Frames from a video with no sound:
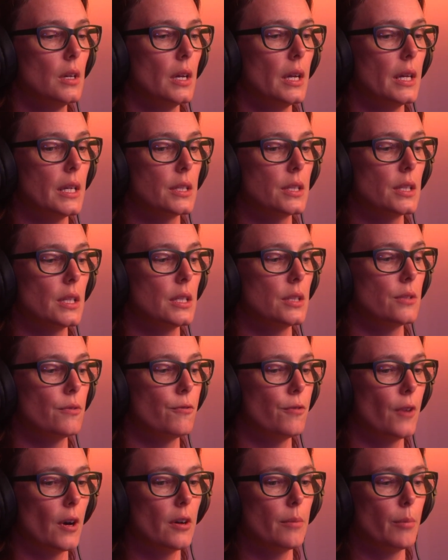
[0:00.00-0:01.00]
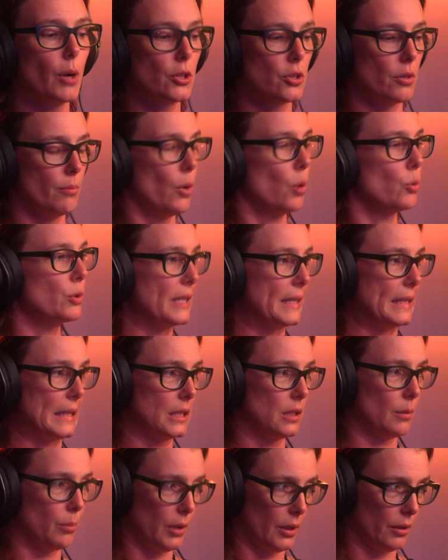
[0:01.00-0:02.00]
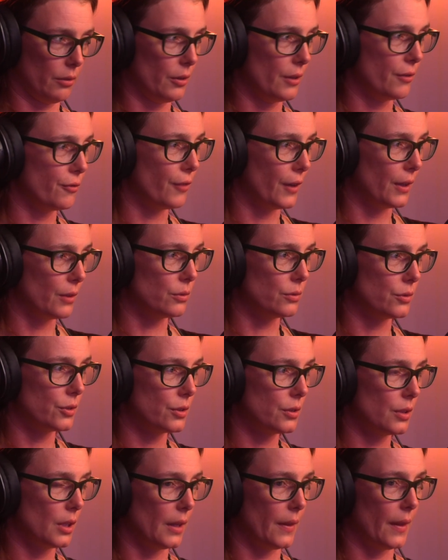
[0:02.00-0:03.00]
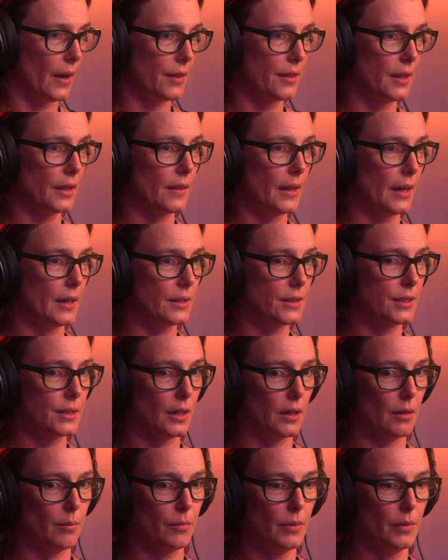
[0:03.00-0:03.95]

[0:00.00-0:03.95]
is very much a multidisciplinary field. And I think that's